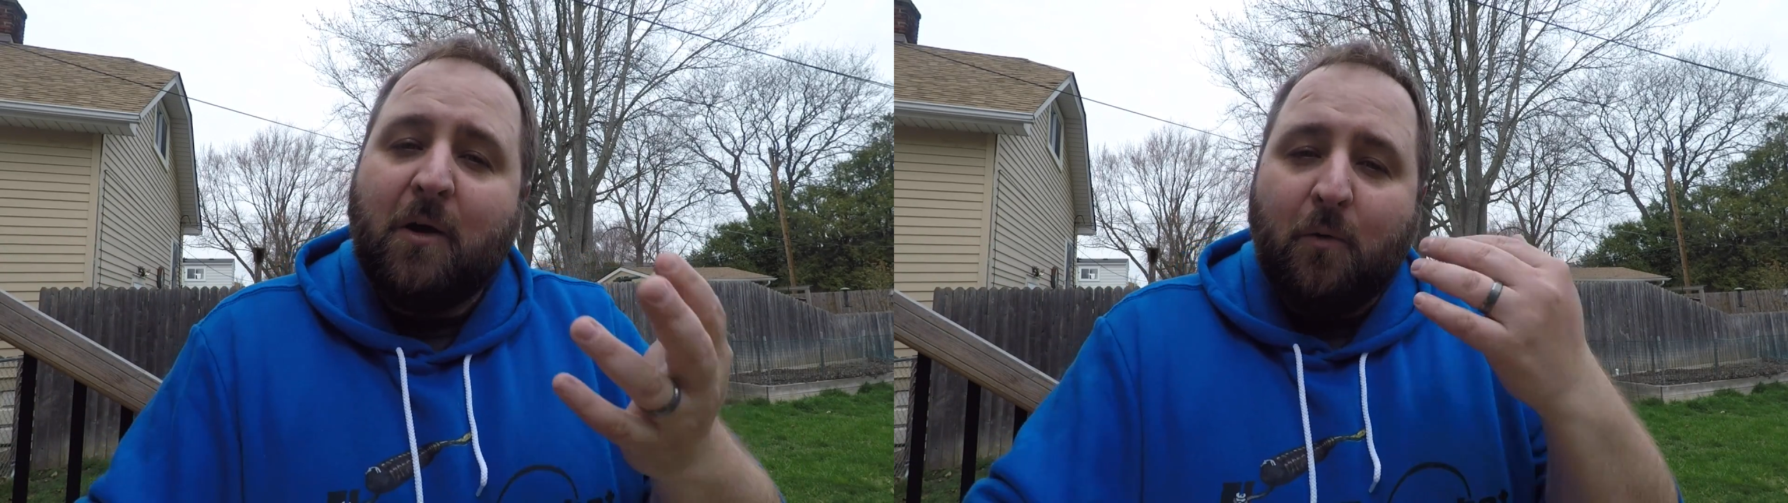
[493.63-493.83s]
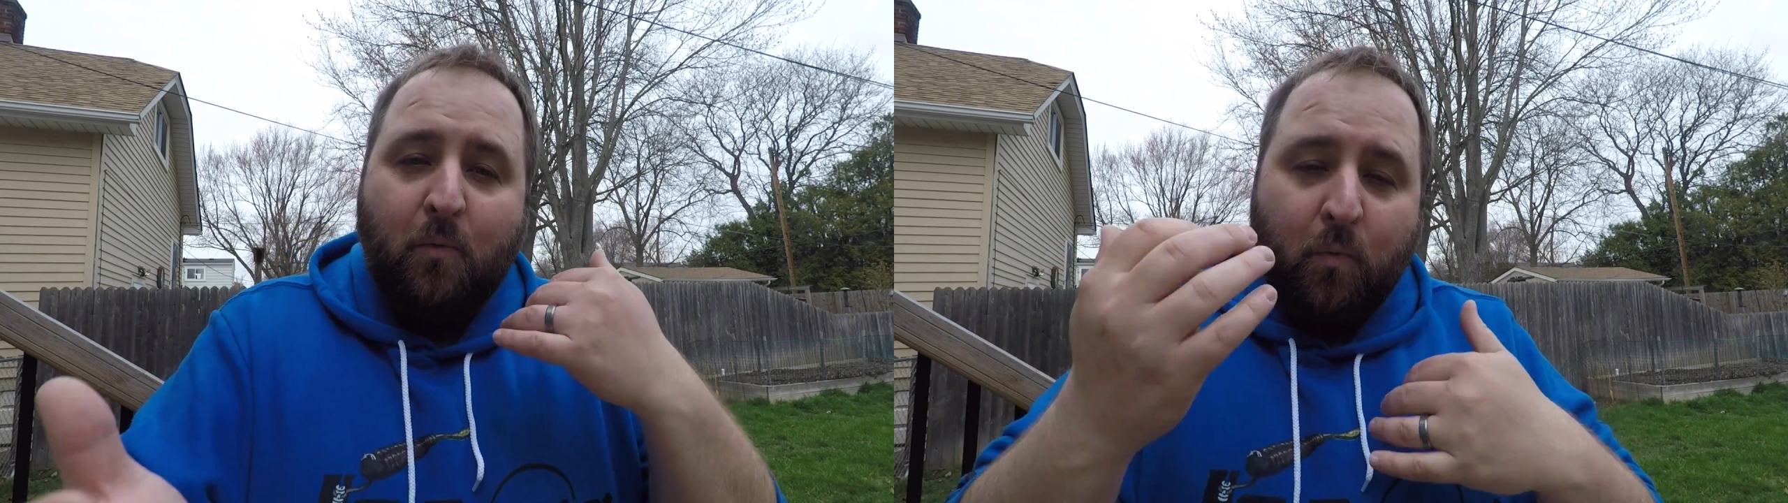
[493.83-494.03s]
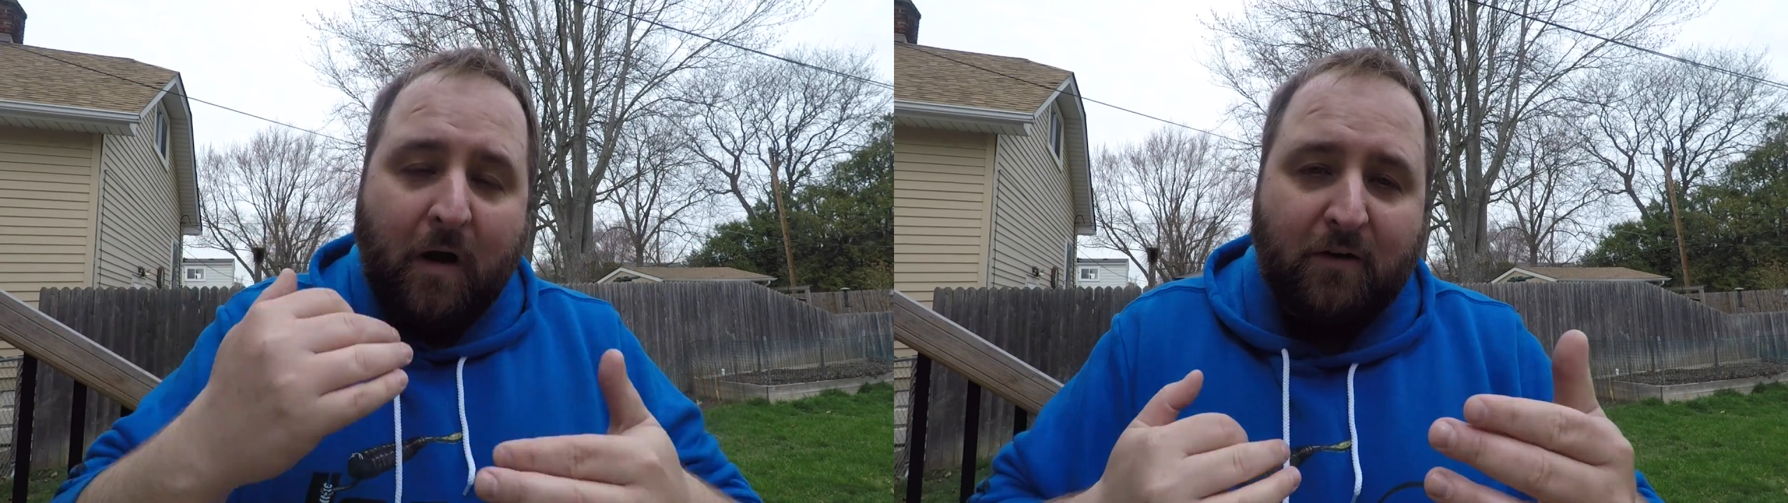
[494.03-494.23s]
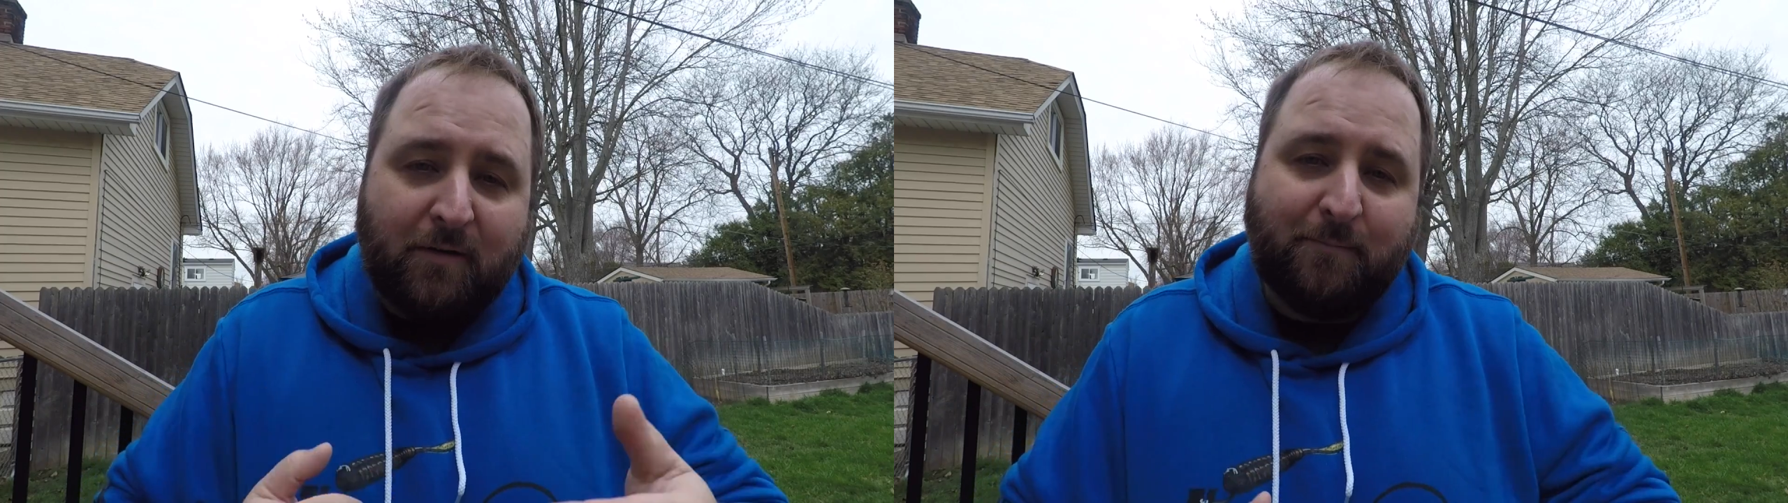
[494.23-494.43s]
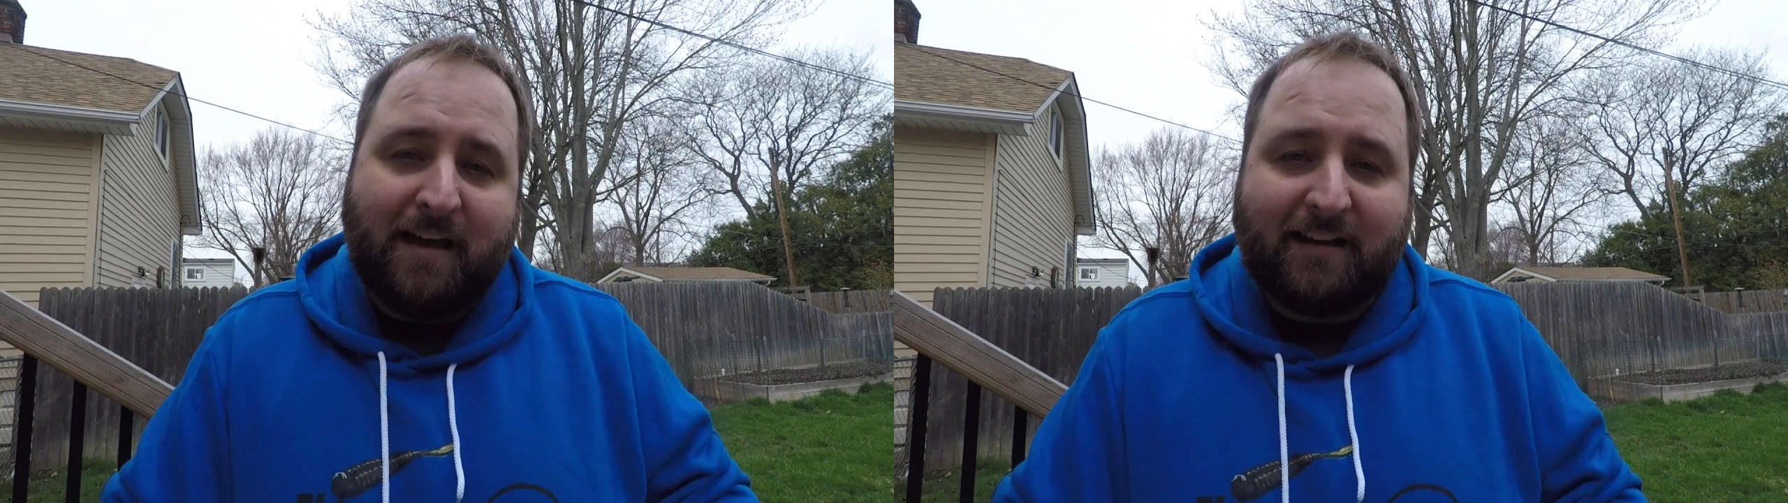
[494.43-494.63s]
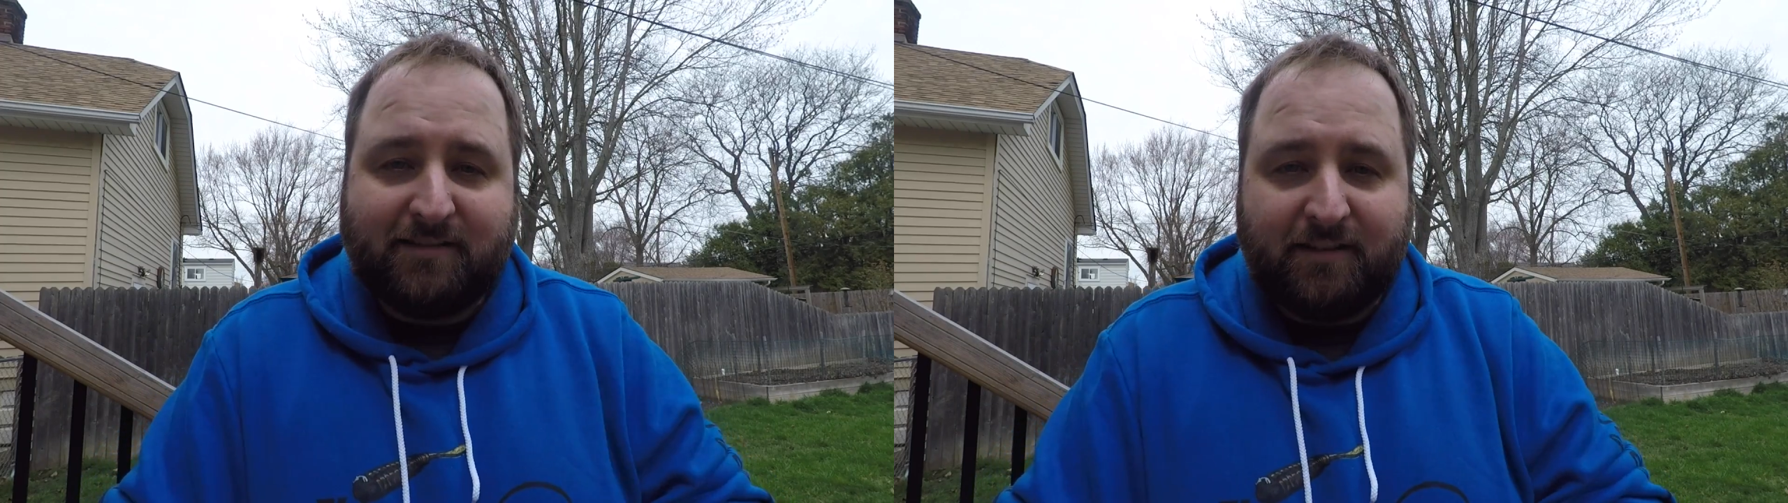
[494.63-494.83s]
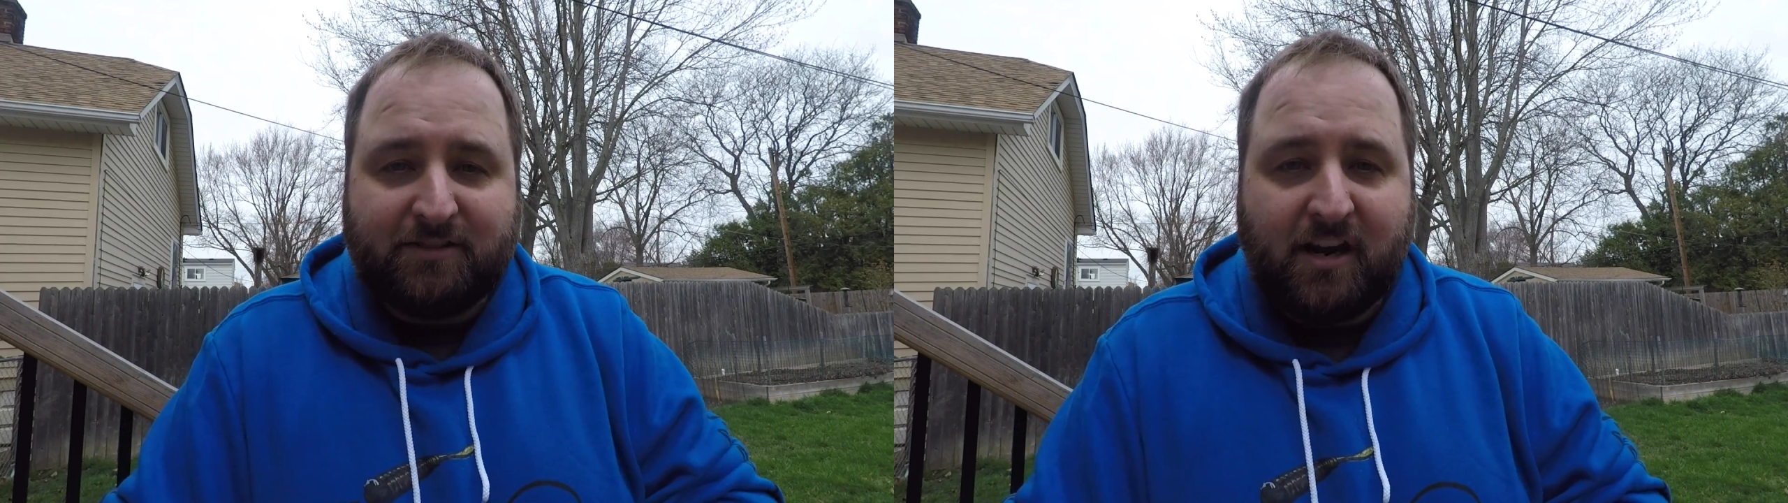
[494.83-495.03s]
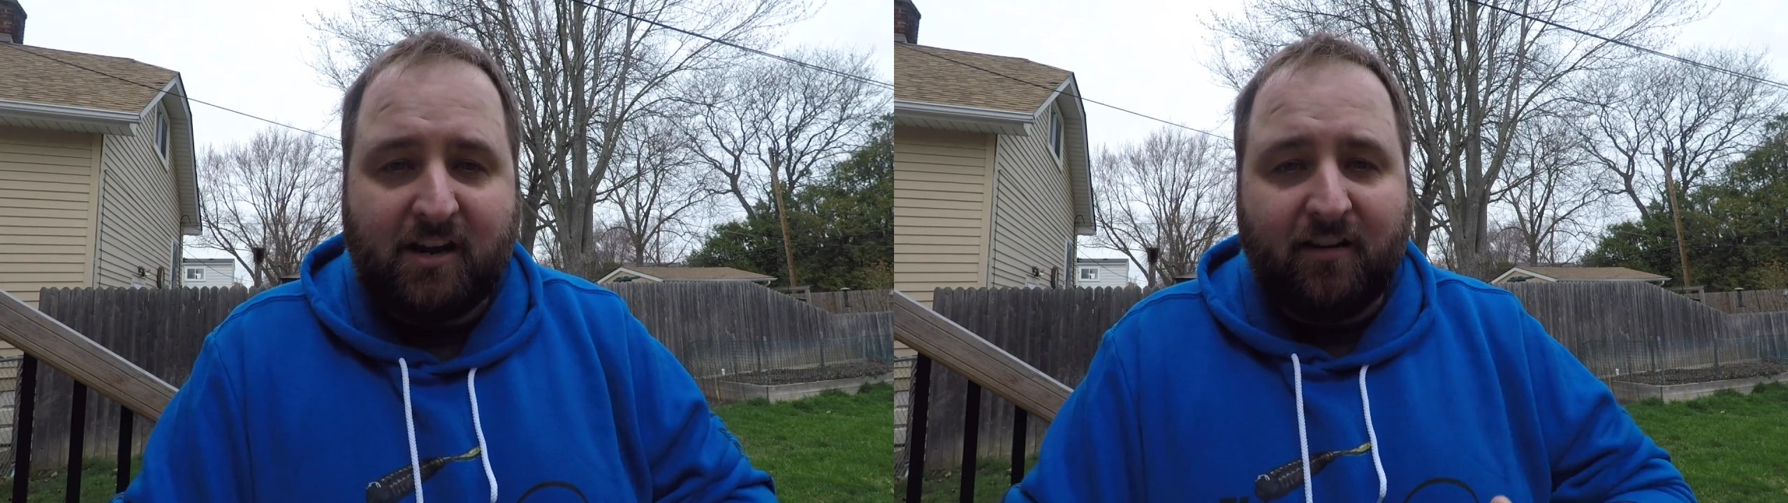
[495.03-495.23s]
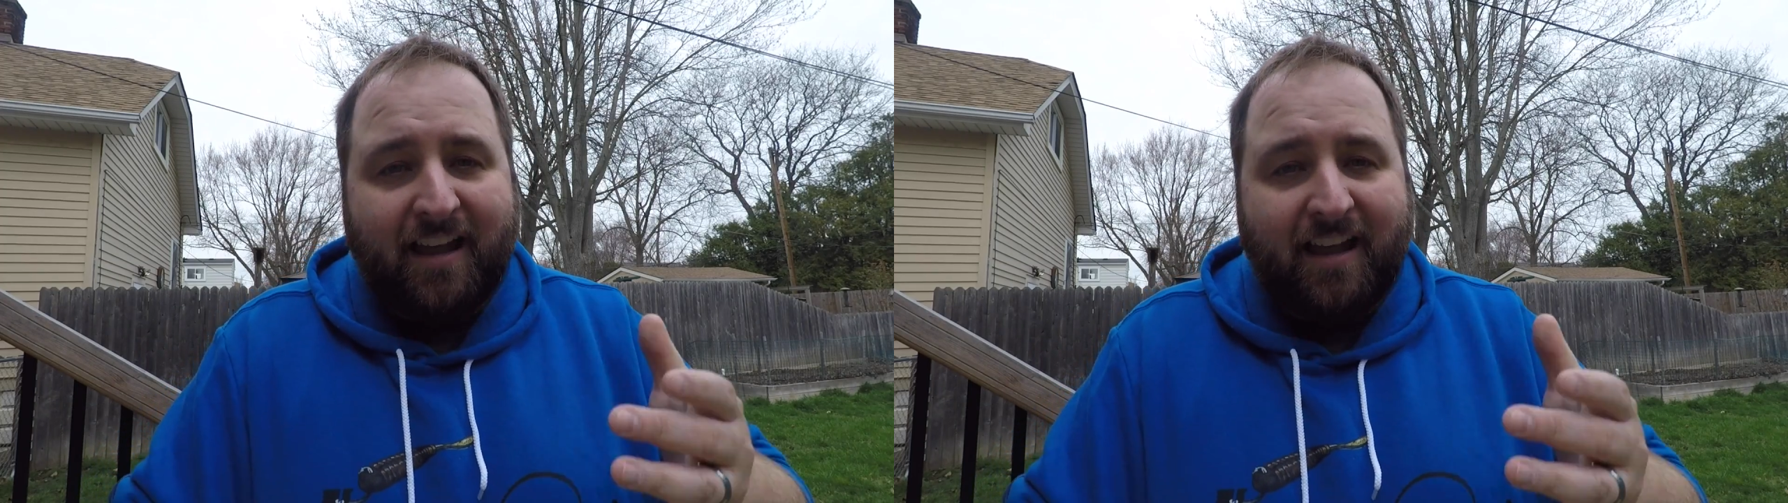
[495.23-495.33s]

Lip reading: welcome back to the channel,